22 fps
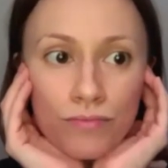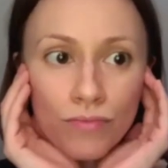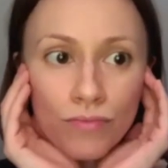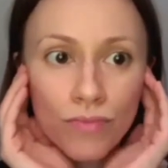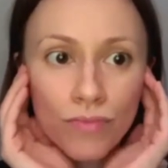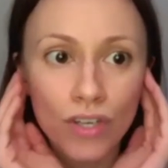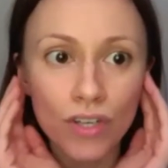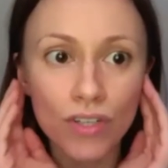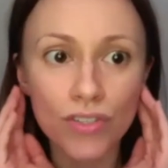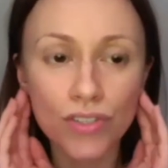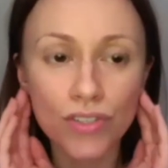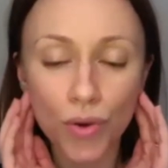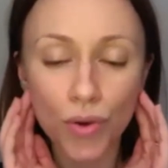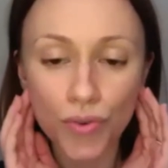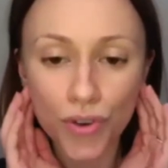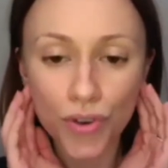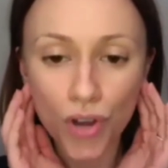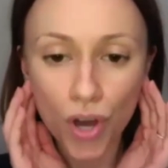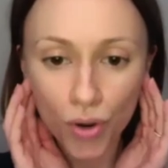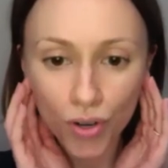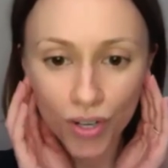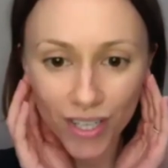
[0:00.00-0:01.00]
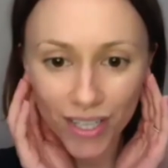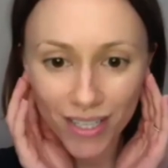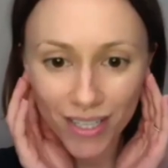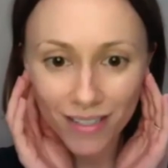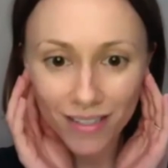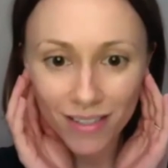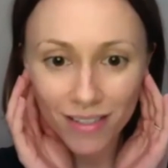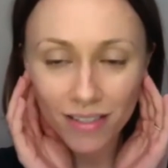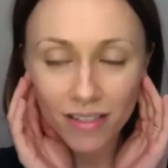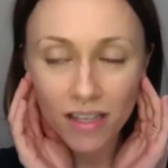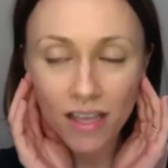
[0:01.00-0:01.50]
So
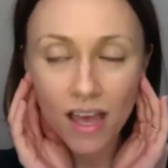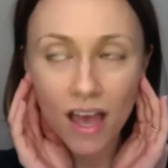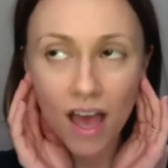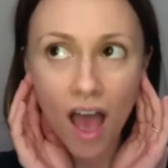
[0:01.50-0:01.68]
notice